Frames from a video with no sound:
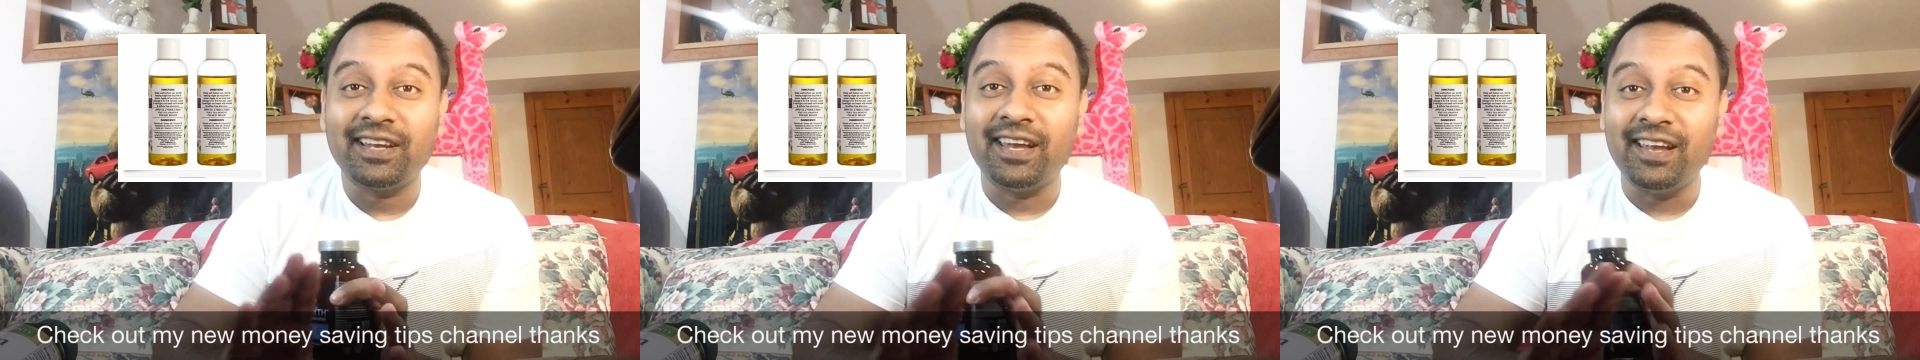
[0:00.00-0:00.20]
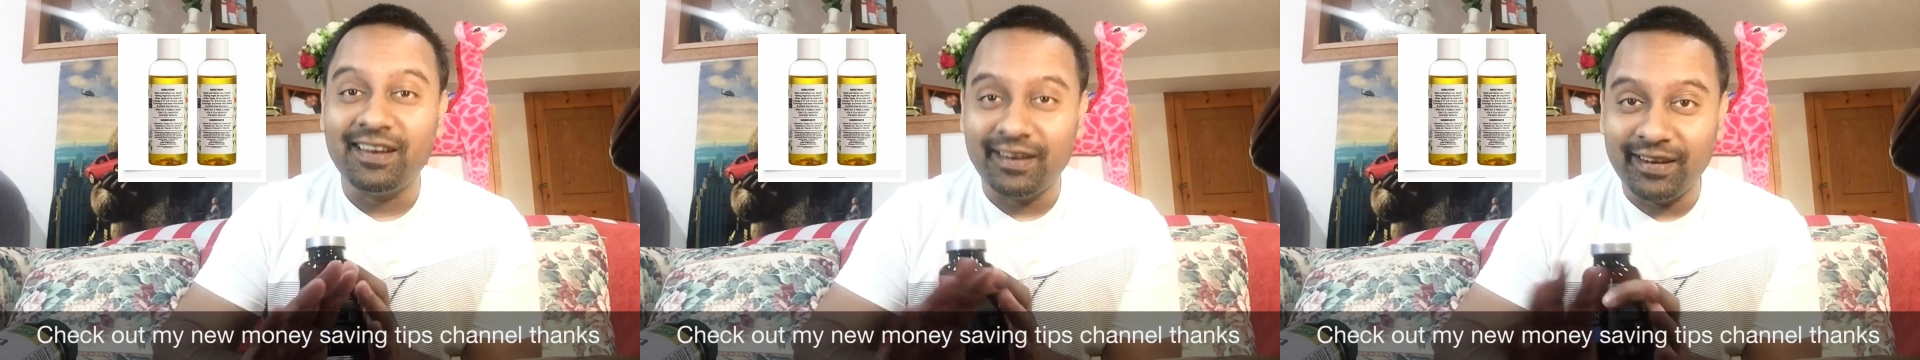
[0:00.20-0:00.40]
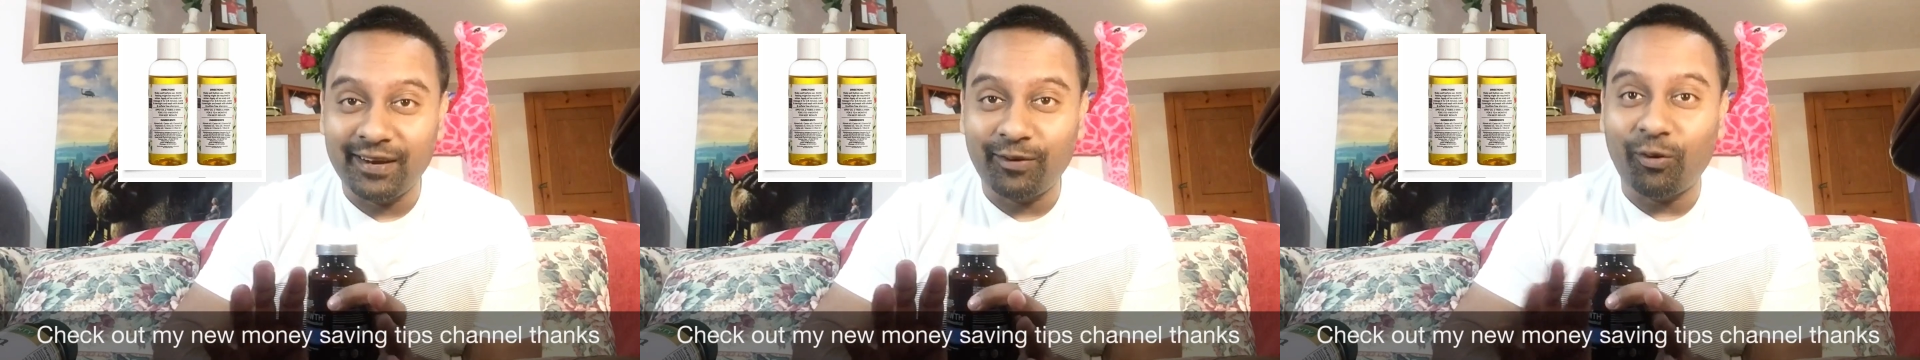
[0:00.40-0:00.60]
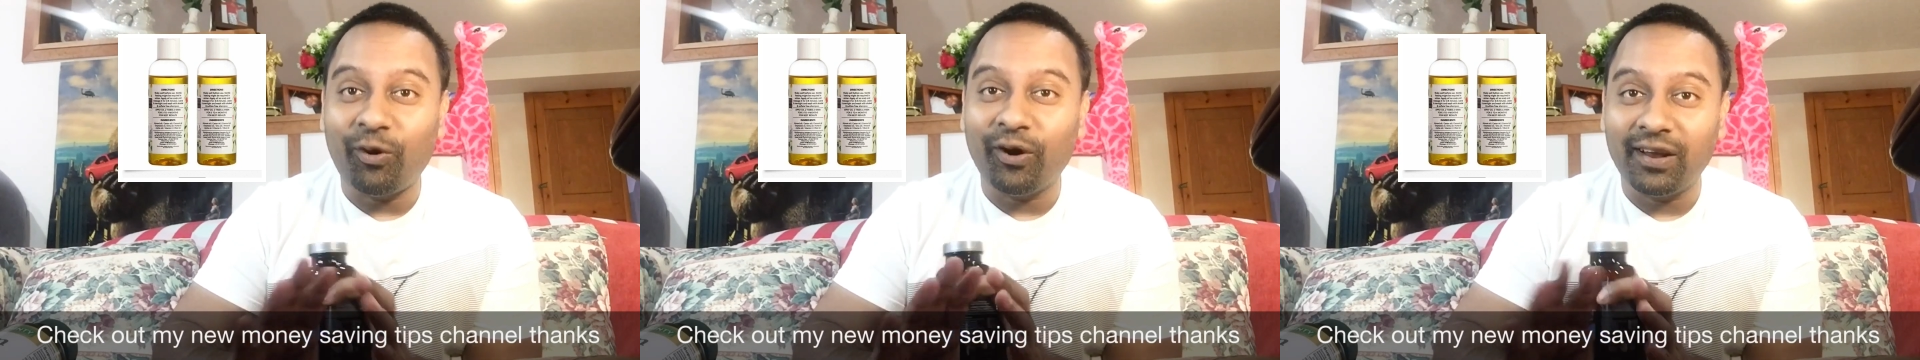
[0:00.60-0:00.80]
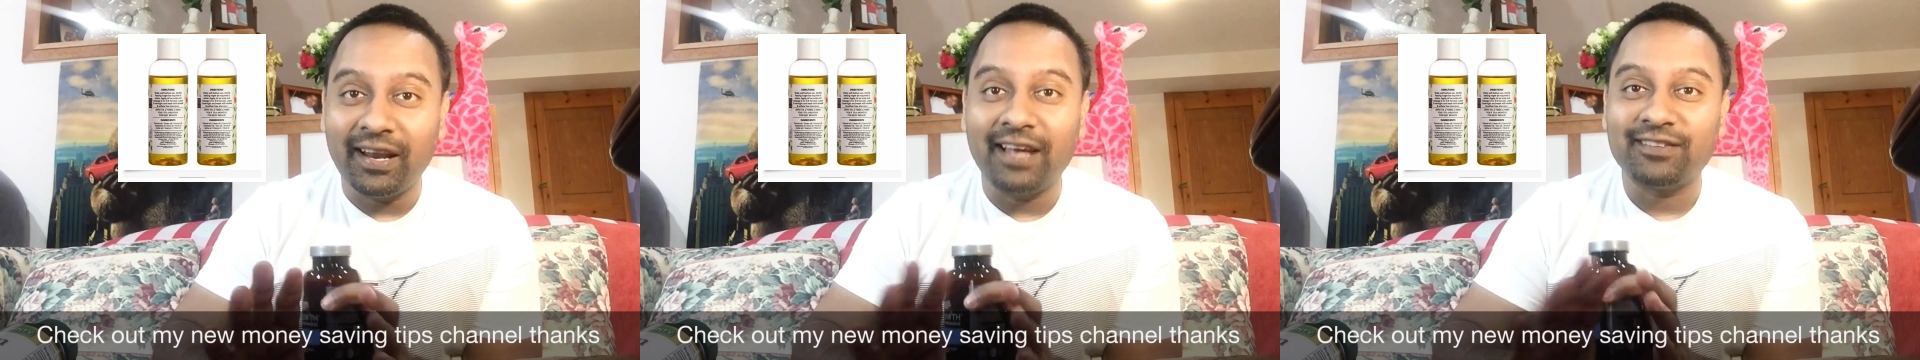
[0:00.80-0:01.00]
Indian
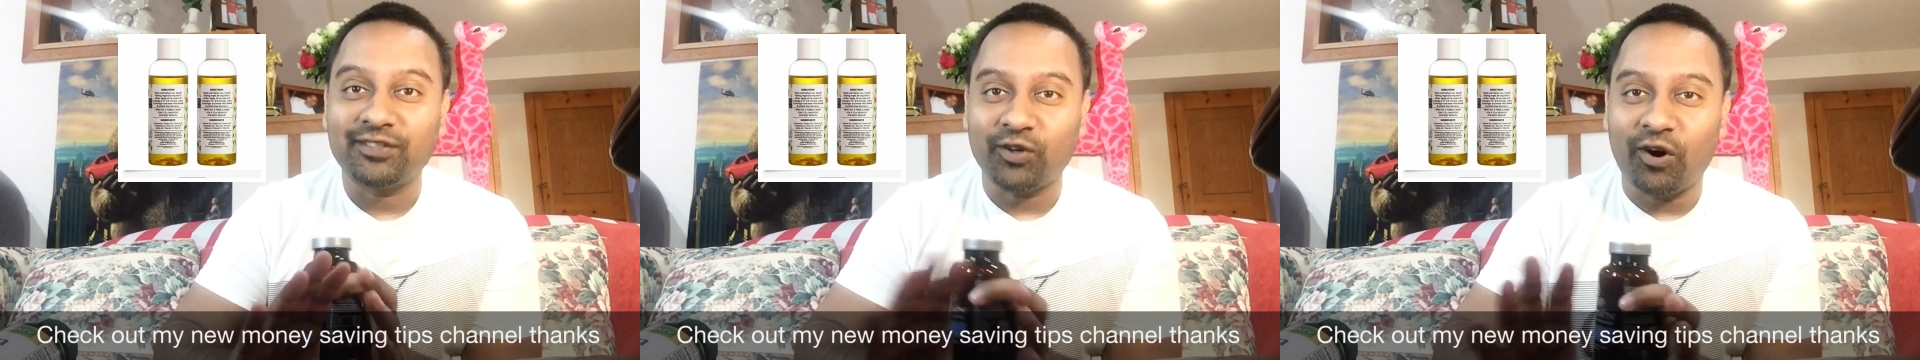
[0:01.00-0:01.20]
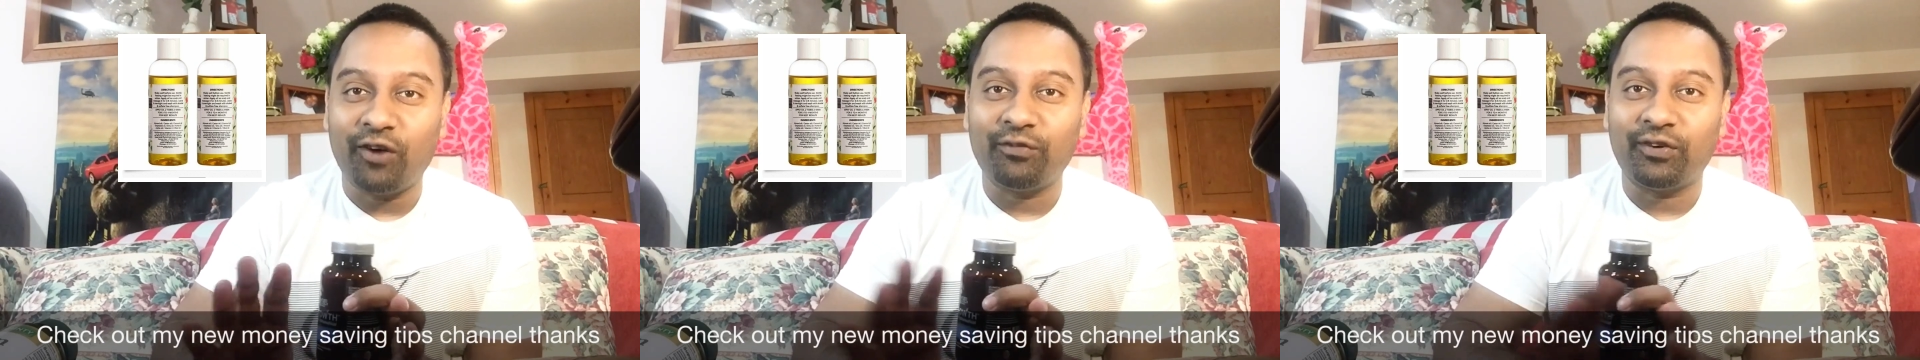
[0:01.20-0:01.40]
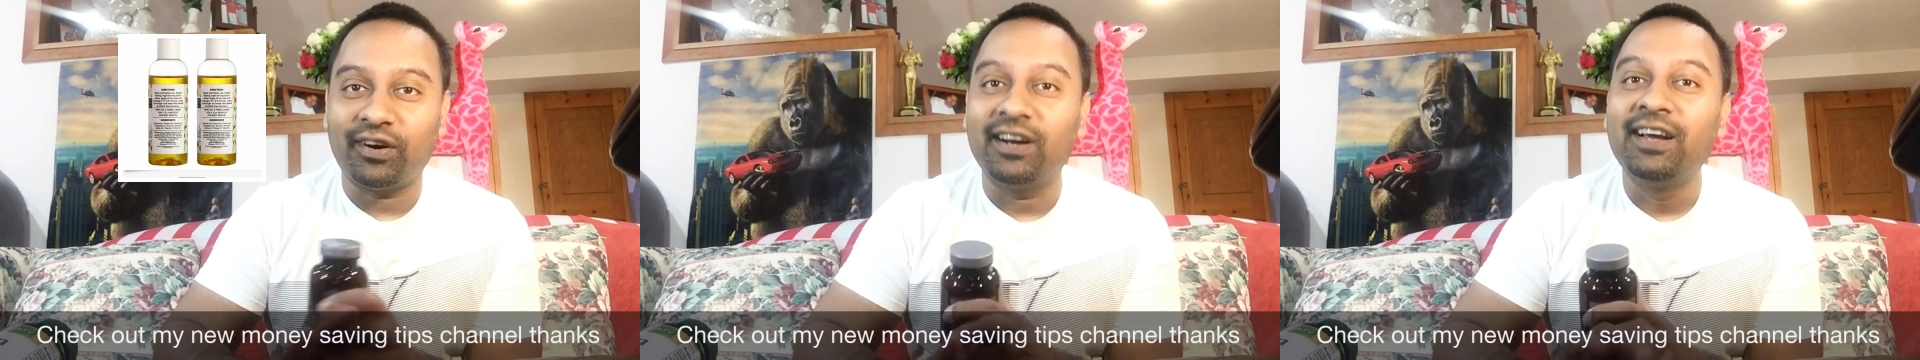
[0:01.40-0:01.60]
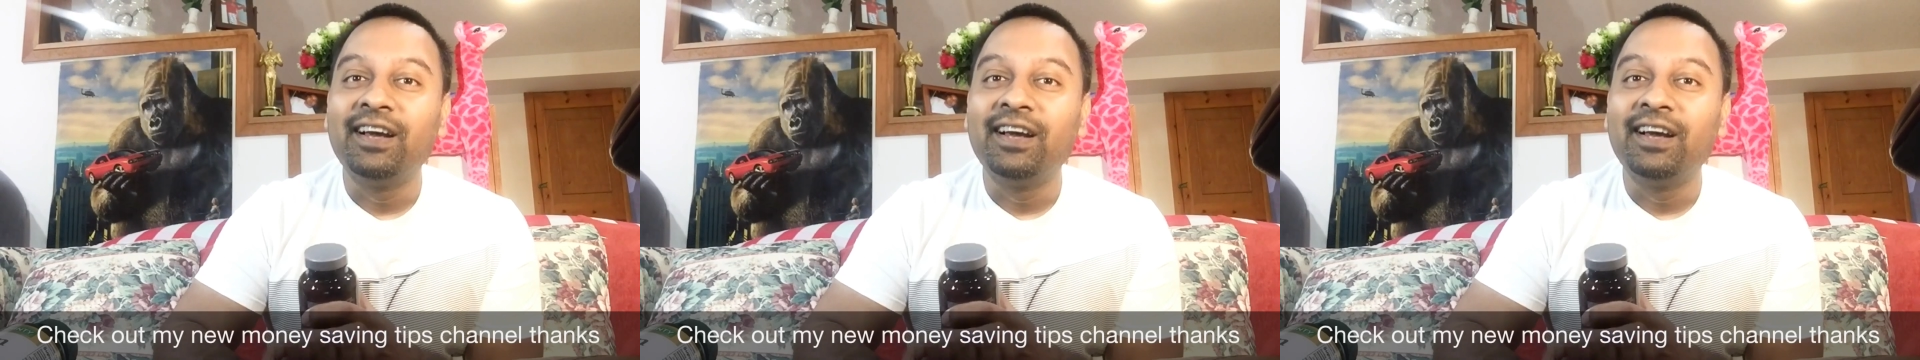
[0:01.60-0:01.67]
oil has to offer,